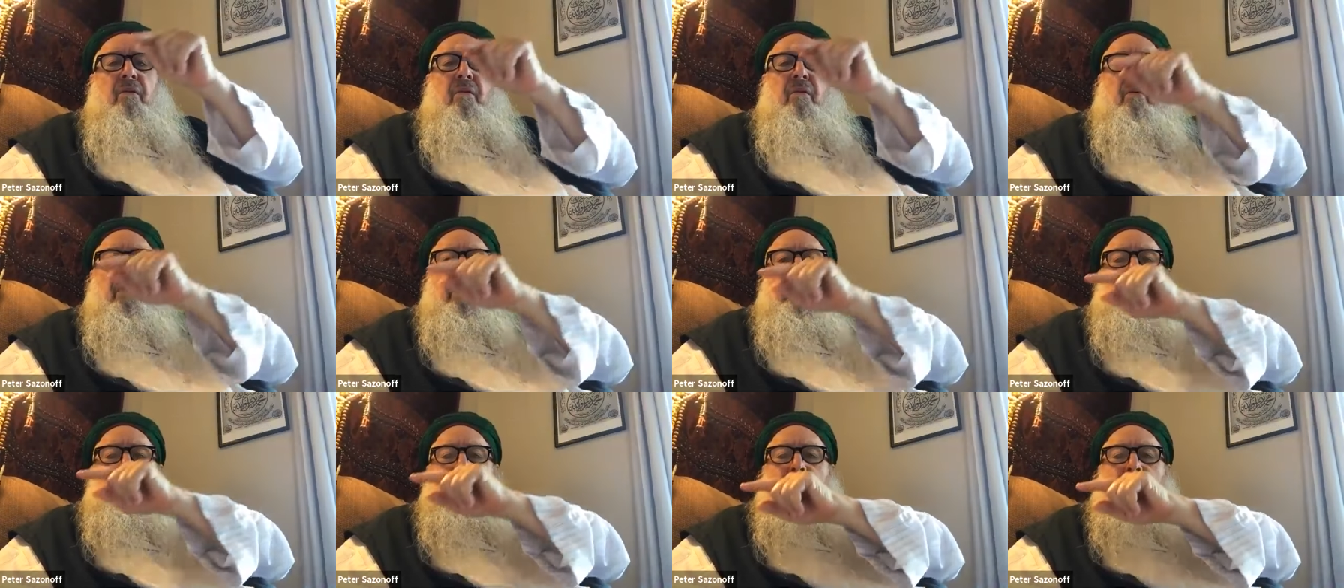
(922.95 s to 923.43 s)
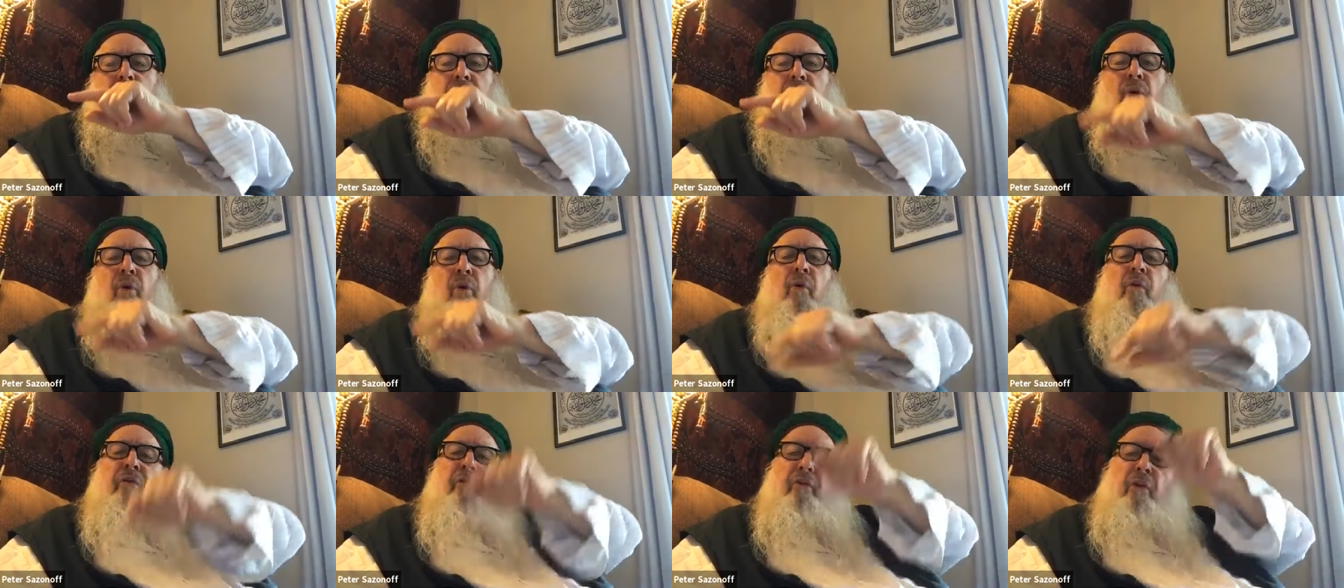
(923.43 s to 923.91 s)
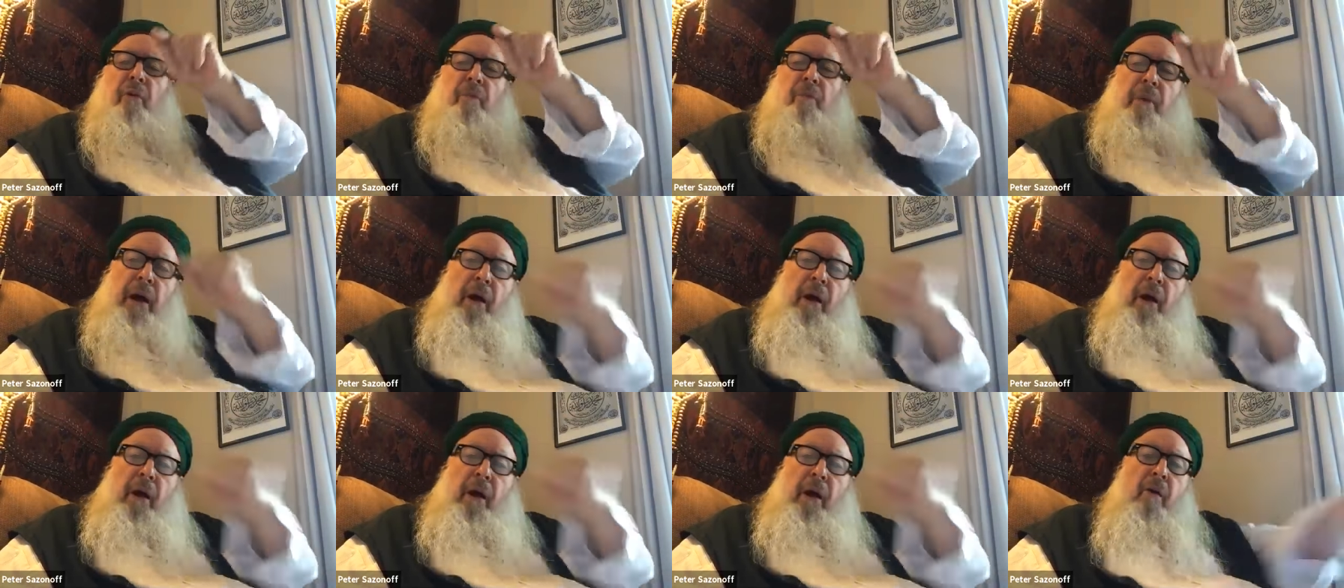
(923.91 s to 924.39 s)
We blew from
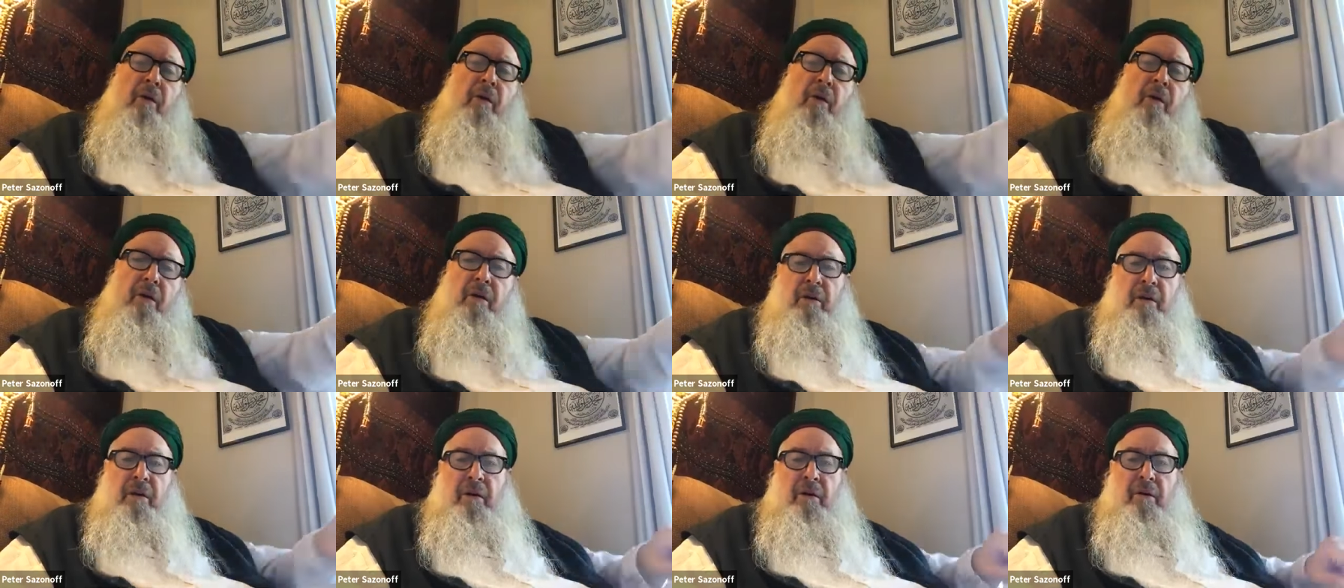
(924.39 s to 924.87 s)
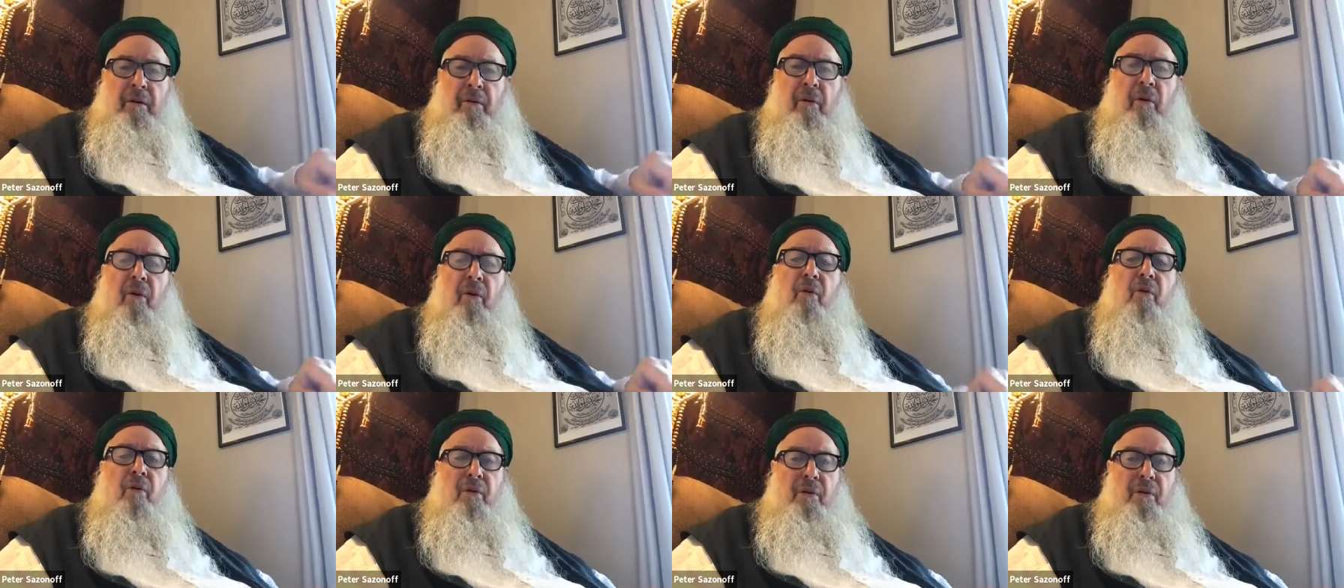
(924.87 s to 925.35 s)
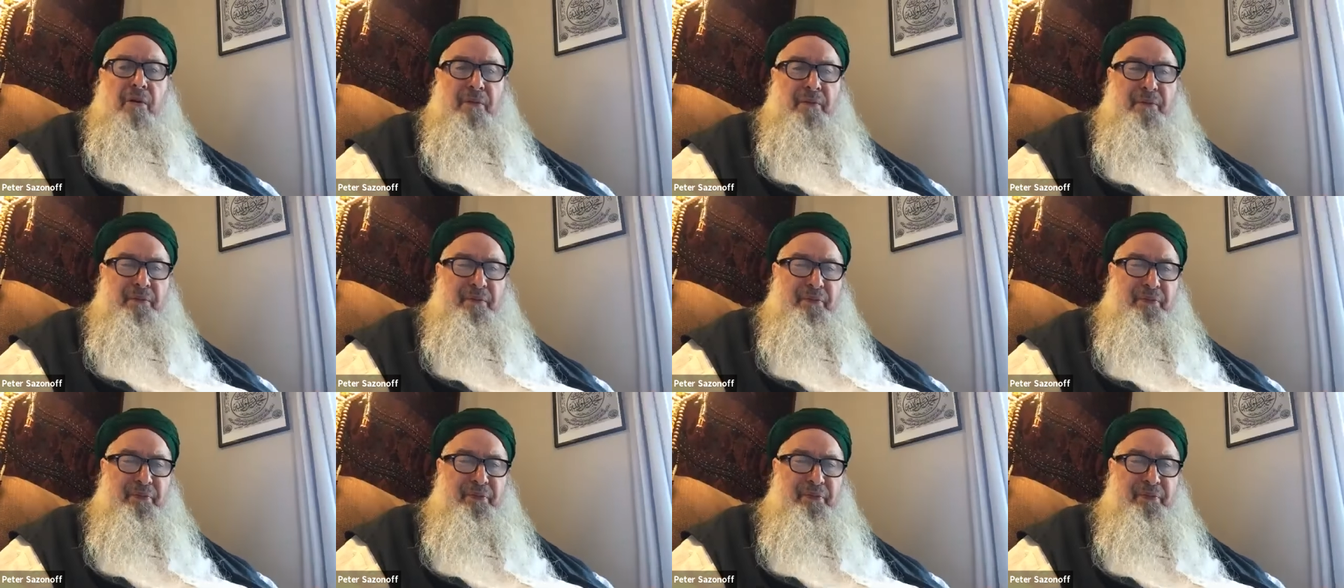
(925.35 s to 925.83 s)
our ruh
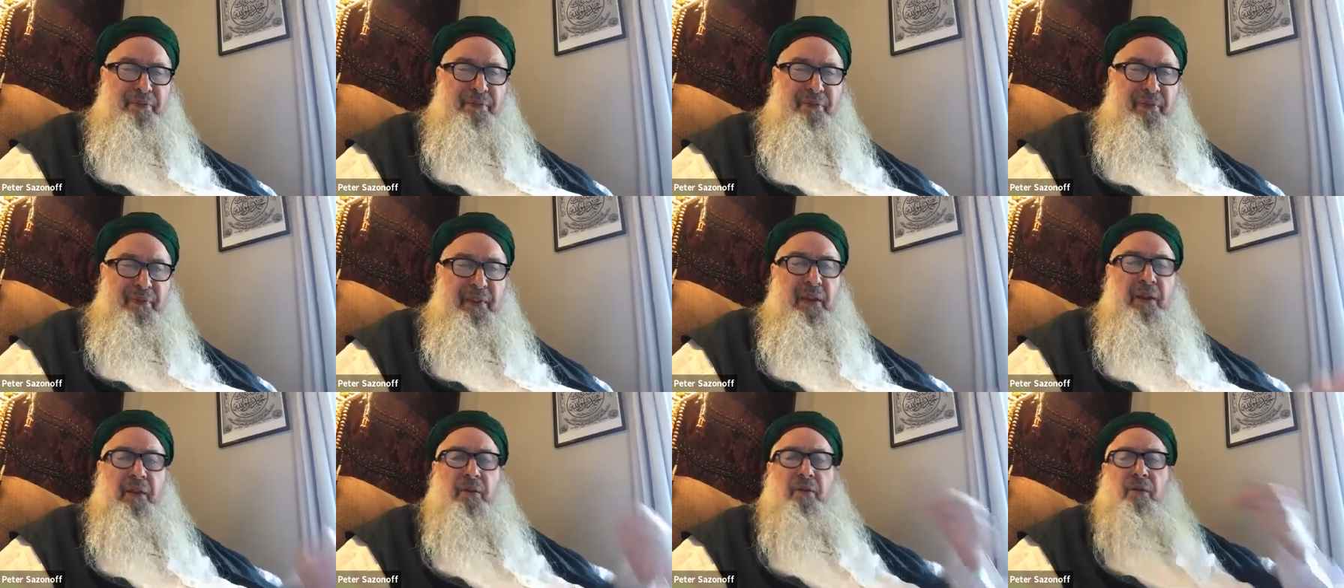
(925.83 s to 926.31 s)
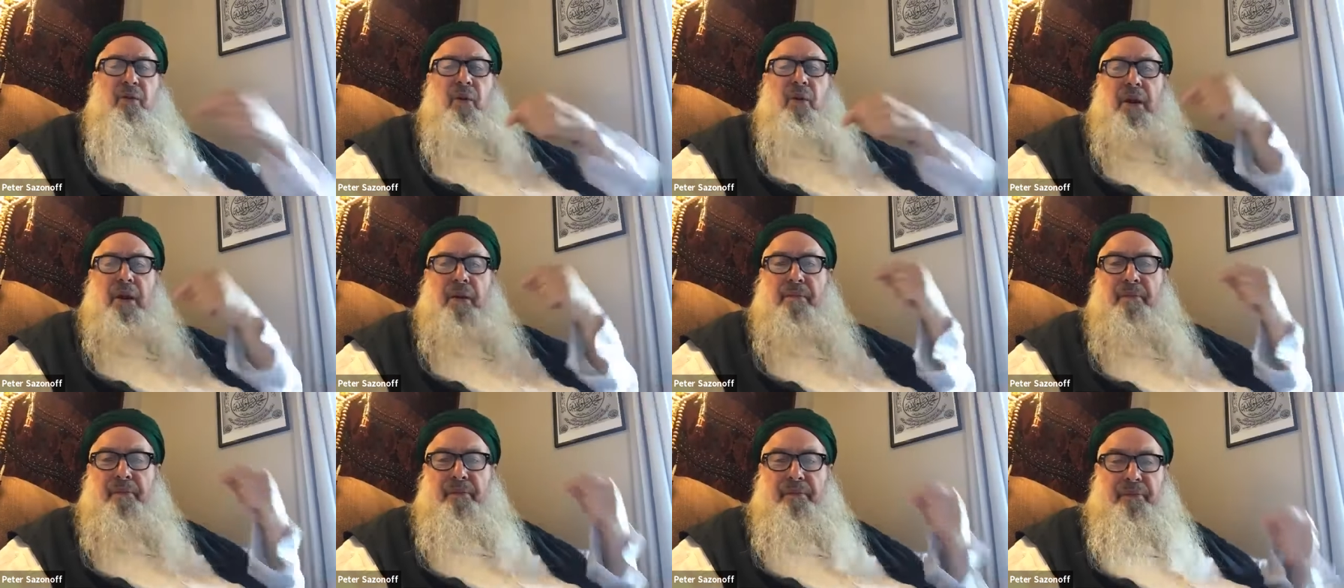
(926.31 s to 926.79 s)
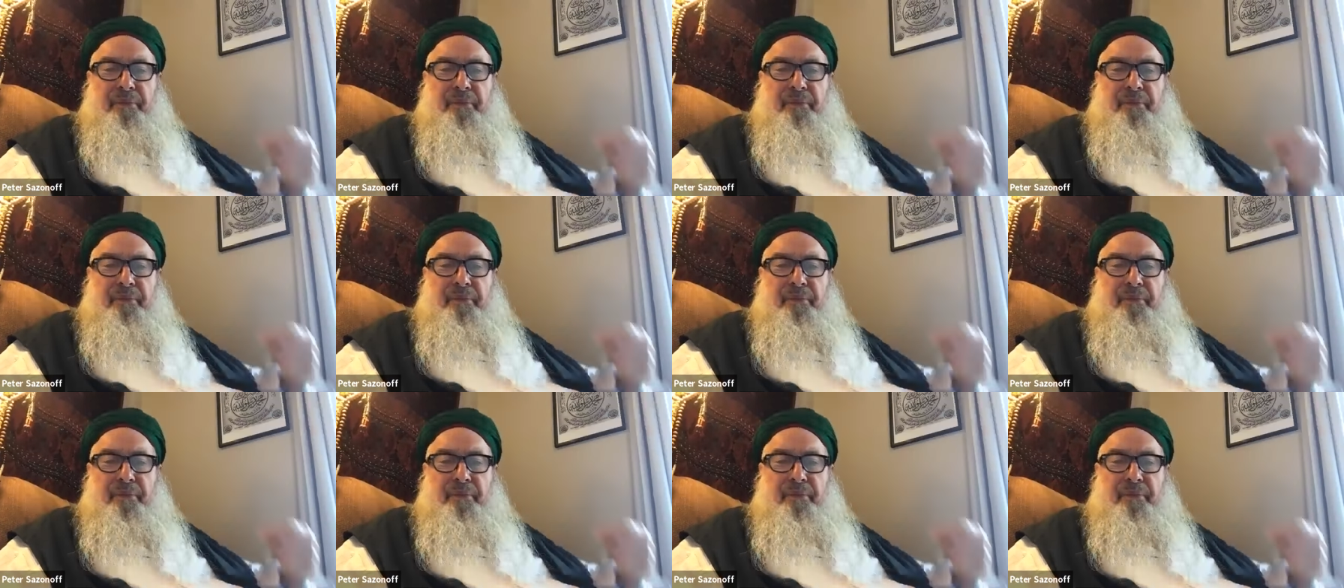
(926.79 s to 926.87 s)
into him.